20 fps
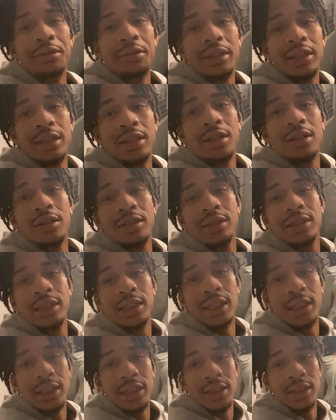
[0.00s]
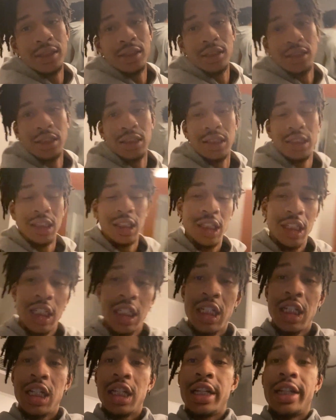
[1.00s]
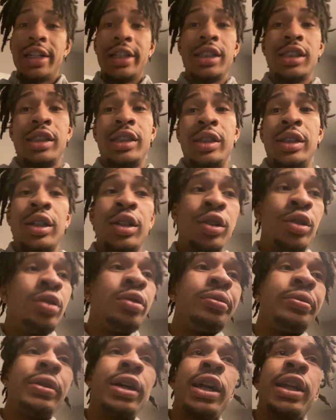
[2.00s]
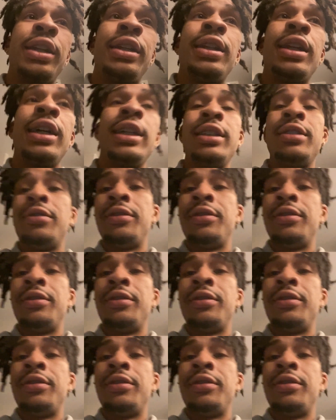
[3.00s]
we in the hotel. It's dope. Got a nice